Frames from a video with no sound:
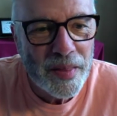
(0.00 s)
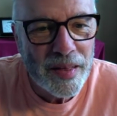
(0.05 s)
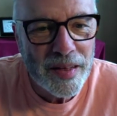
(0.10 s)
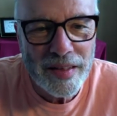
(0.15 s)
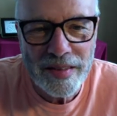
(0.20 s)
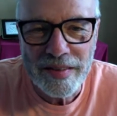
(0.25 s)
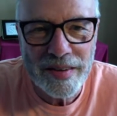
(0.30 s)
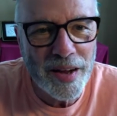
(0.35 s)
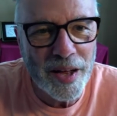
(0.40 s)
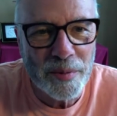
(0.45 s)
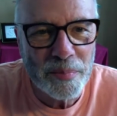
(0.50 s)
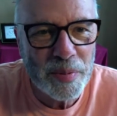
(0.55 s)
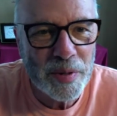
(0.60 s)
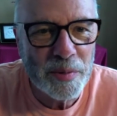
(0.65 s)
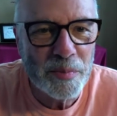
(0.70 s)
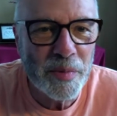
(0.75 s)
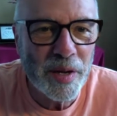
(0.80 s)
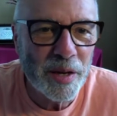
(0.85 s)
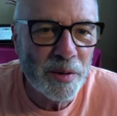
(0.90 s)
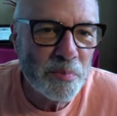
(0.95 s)
has not
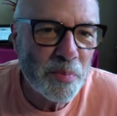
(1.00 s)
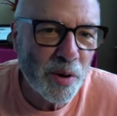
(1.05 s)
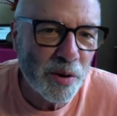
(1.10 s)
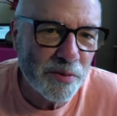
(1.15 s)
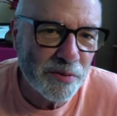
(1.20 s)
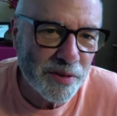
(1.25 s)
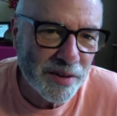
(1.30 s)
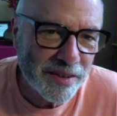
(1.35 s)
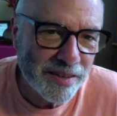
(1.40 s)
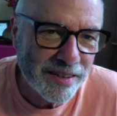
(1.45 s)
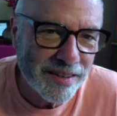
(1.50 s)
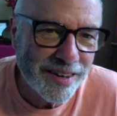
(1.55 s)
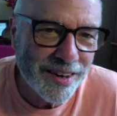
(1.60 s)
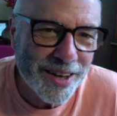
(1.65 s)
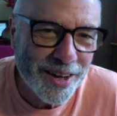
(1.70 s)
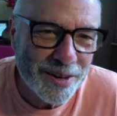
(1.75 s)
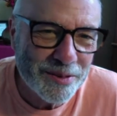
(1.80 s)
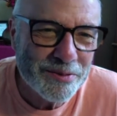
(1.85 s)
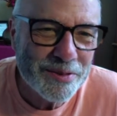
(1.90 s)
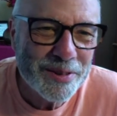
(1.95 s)
been made perfect in
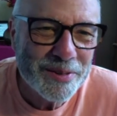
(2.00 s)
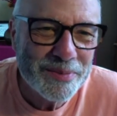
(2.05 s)
love.